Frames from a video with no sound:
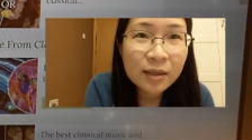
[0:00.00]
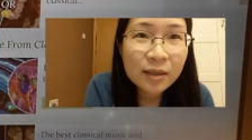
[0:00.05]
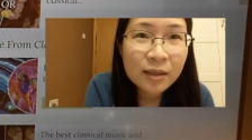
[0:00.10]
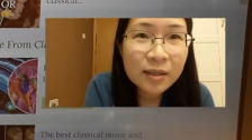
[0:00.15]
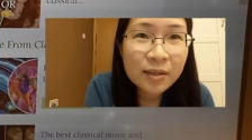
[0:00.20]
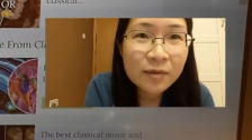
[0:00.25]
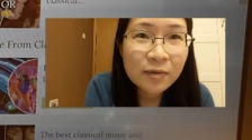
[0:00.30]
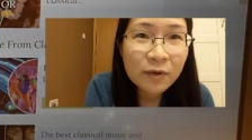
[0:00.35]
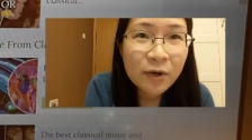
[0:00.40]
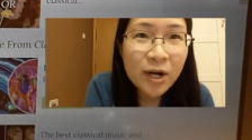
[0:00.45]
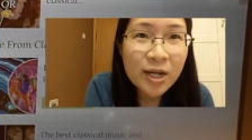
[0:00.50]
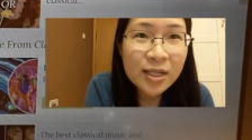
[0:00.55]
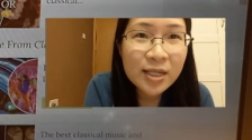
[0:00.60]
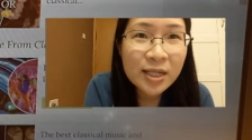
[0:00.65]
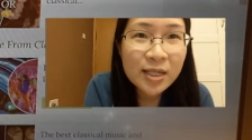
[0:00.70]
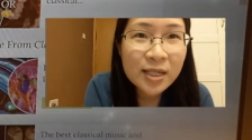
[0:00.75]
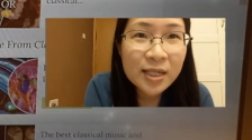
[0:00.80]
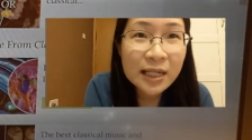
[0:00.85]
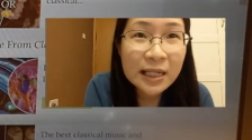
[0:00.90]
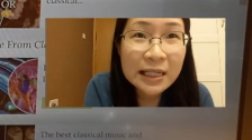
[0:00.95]
this phrase
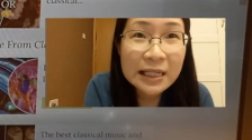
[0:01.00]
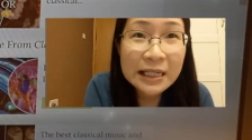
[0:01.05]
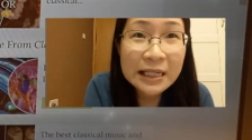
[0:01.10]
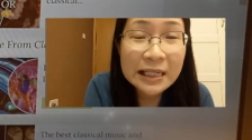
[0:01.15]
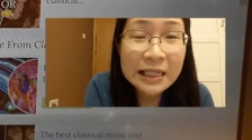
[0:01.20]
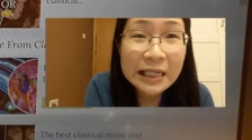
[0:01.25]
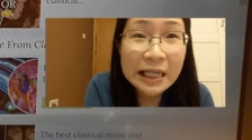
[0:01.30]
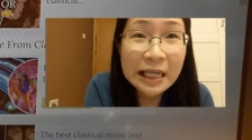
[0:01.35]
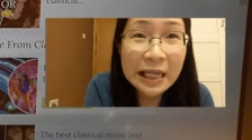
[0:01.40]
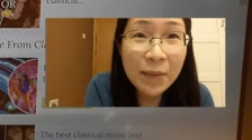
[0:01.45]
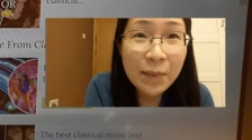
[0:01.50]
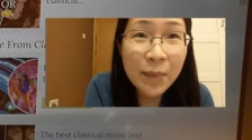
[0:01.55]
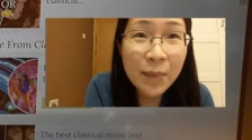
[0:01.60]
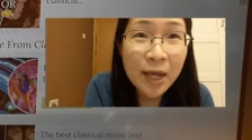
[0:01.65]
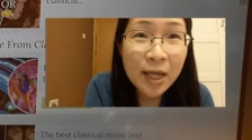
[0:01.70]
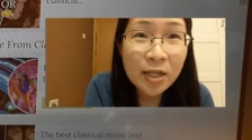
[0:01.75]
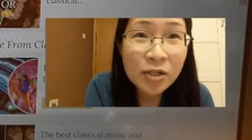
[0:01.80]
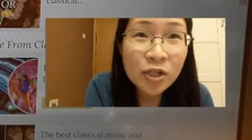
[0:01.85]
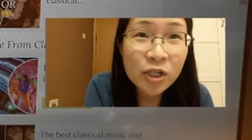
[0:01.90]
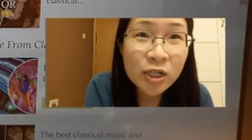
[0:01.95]
is in C
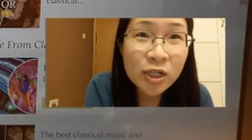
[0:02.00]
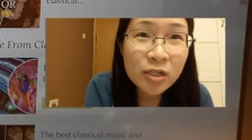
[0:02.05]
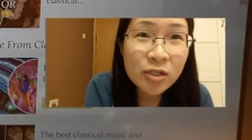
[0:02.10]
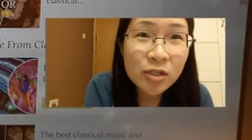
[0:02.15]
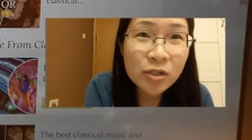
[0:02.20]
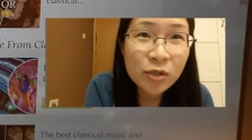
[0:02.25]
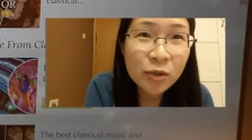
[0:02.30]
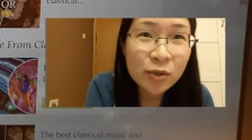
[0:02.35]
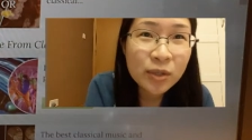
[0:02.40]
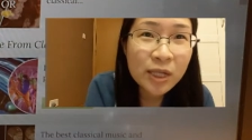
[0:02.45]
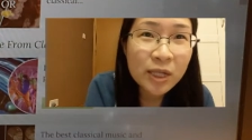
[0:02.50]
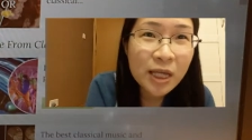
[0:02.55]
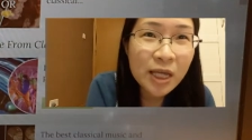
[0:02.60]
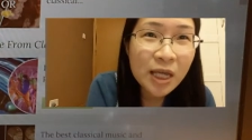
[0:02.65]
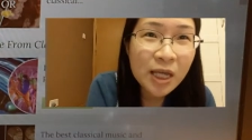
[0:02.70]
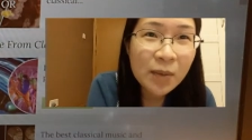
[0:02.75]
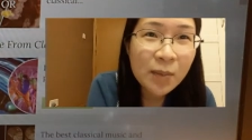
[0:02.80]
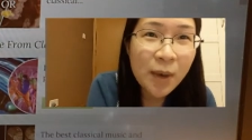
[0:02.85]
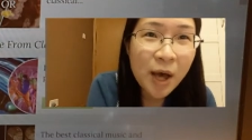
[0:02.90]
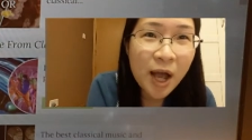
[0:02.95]
major, so
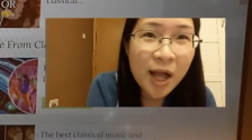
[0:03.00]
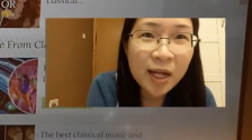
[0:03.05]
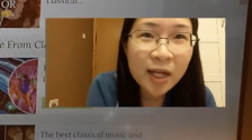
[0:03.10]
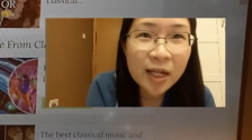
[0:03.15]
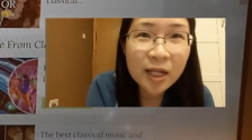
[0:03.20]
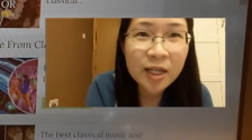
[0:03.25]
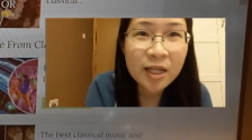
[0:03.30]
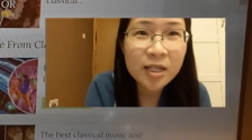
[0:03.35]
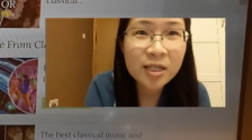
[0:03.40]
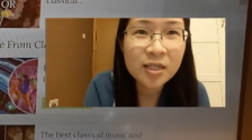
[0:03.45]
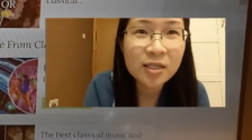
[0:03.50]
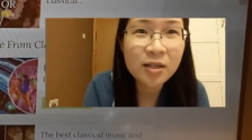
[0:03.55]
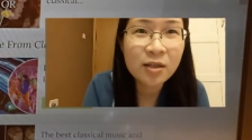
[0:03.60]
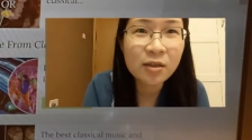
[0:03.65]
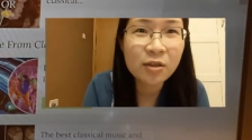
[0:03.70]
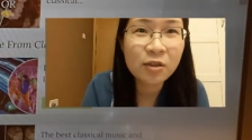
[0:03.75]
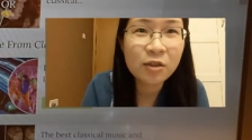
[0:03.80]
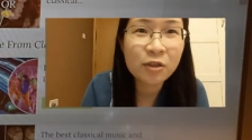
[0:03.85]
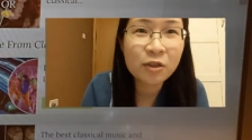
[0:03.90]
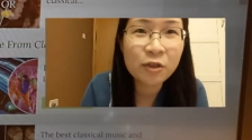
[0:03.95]
E minor is the
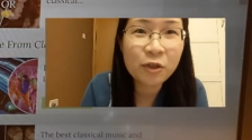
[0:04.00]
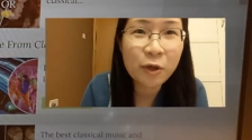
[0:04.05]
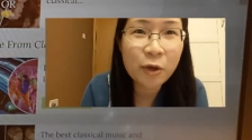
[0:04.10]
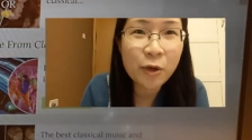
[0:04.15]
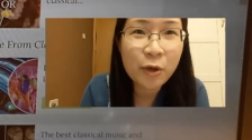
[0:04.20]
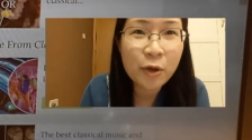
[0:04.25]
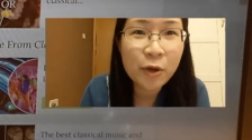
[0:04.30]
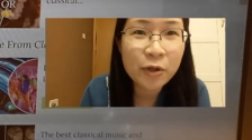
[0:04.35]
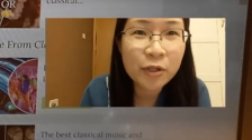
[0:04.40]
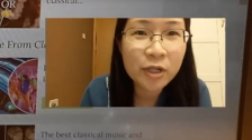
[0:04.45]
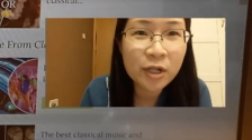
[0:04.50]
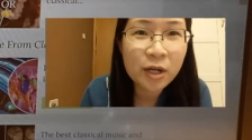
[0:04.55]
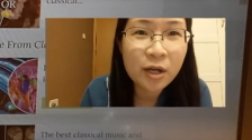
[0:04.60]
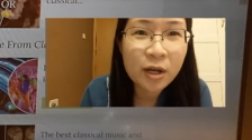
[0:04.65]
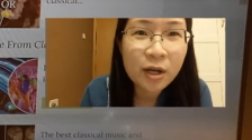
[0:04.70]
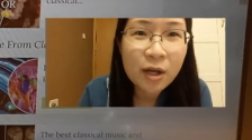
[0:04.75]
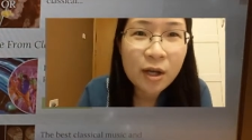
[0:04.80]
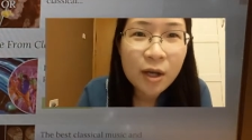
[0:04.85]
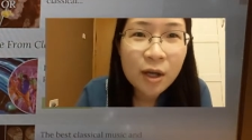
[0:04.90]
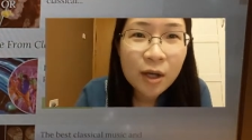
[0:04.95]
3rd
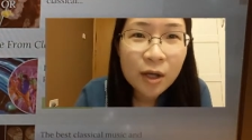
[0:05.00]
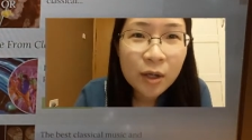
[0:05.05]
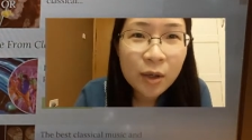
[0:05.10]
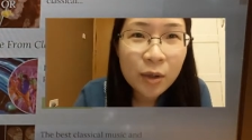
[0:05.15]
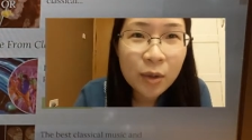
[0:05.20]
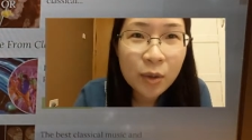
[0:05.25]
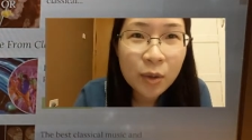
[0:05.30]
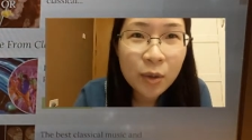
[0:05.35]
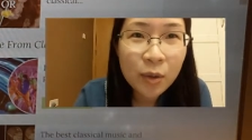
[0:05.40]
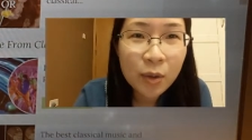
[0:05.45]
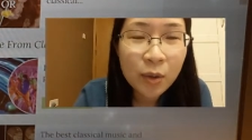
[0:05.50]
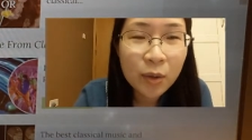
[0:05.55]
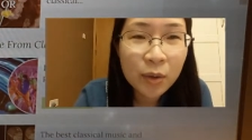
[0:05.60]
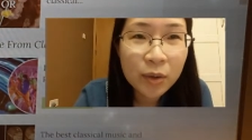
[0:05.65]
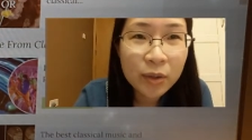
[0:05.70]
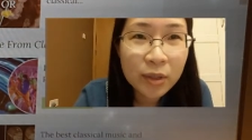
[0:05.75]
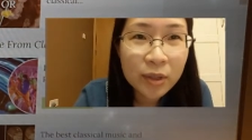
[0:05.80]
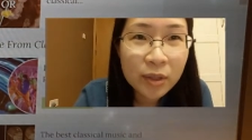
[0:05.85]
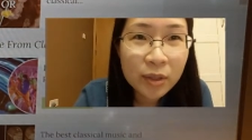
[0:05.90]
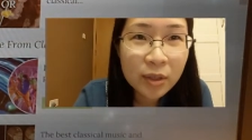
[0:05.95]

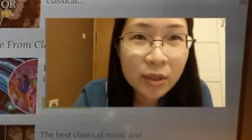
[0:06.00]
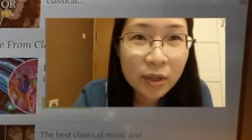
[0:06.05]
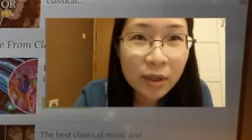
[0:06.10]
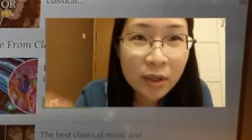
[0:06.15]
chord